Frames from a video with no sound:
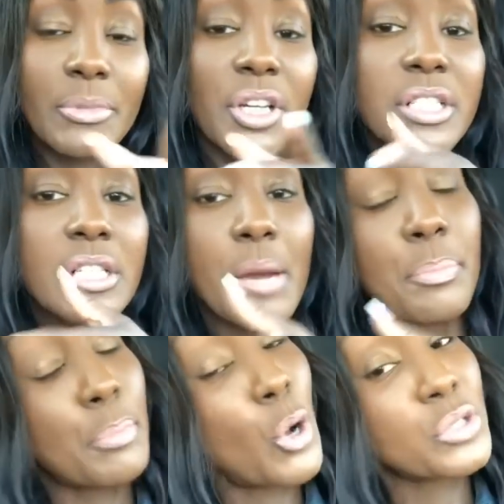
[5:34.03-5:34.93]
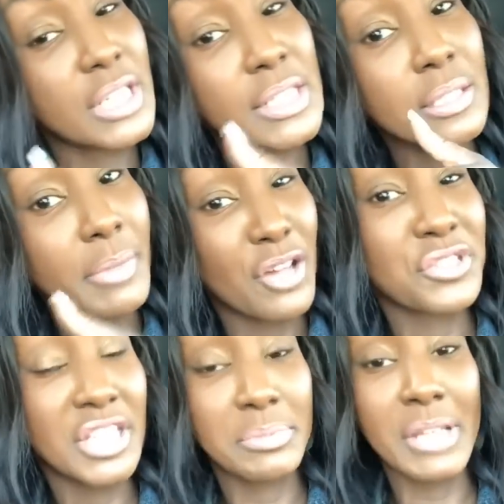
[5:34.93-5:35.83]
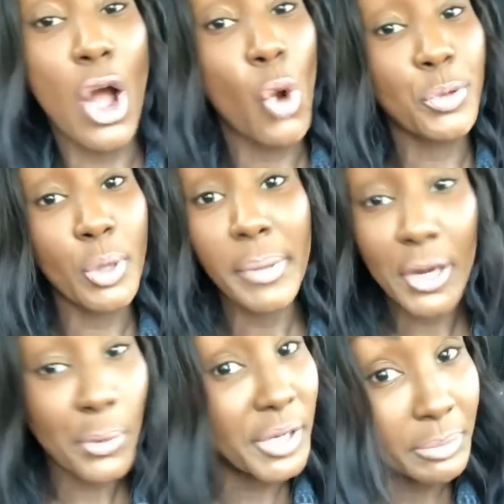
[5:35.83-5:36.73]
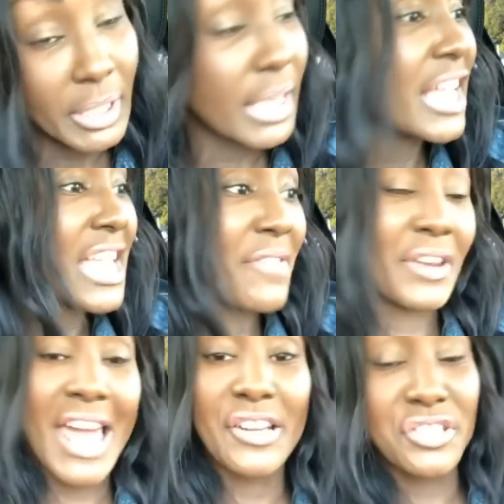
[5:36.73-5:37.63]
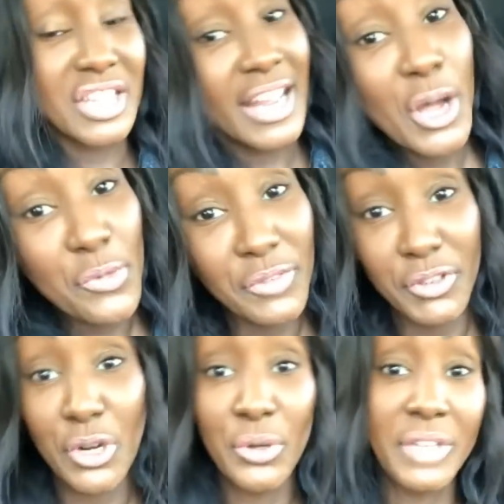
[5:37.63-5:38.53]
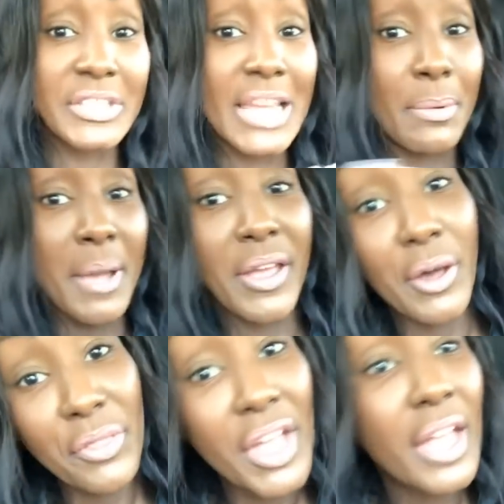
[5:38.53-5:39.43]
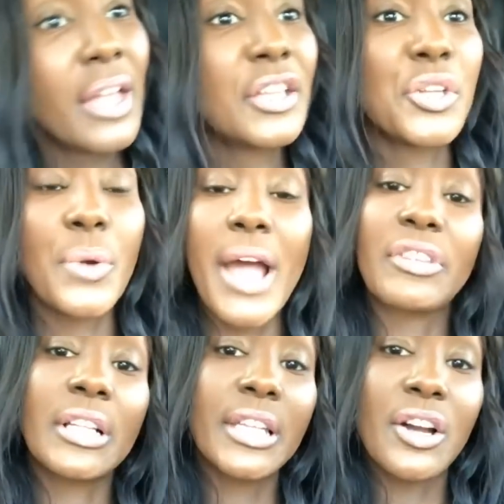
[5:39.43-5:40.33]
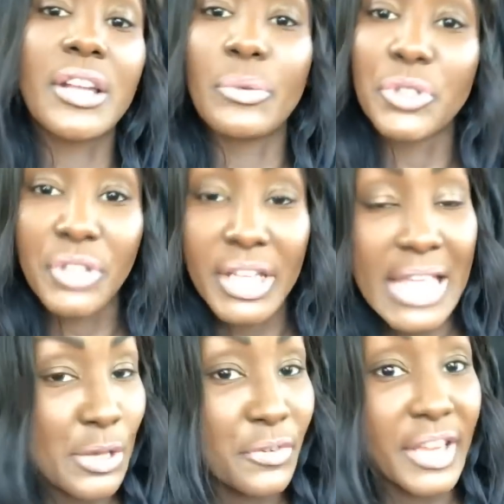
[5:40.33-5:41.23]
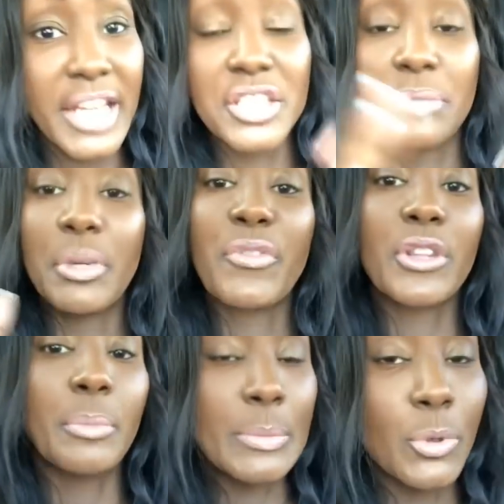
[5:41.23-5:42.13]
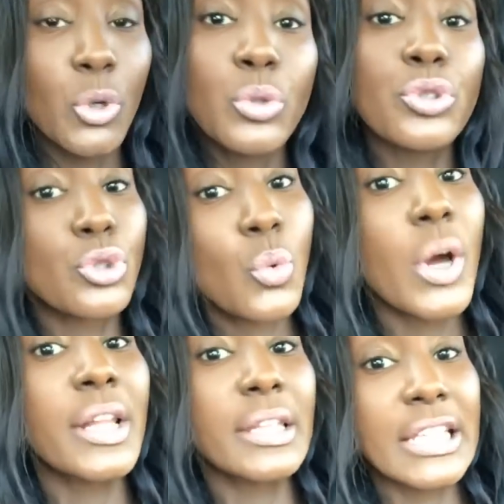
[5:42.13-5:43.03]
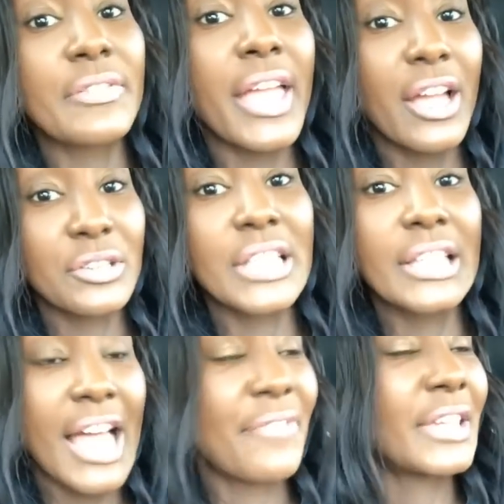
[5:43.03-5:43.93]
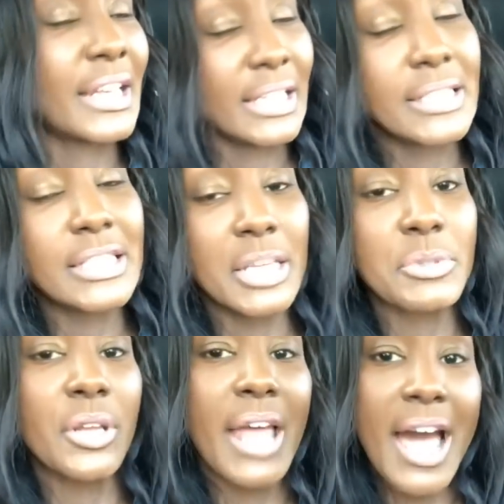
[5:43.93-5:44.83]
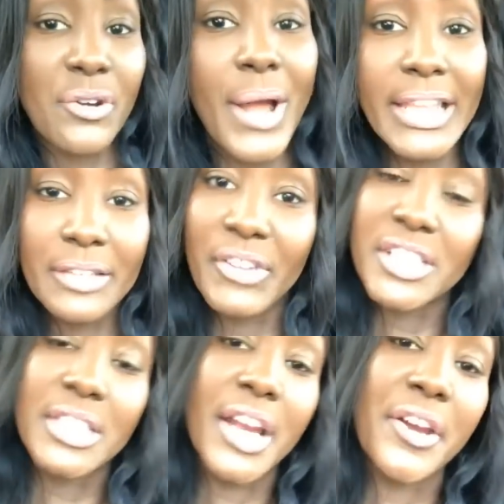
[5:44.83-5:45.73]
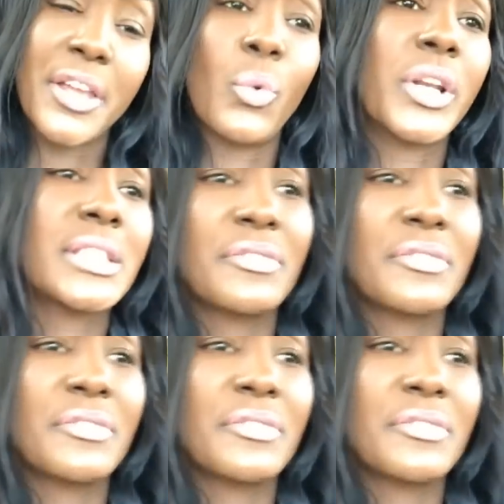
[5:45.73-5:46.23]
going to start posting some health tips. I hope you'll bear with me. If you're not interested in health, if you don't give a damn about health, you don't have to click on it when you get that notification. But for the people who do want to live a healthy life and they need tips on how do I eat vegetarian, what does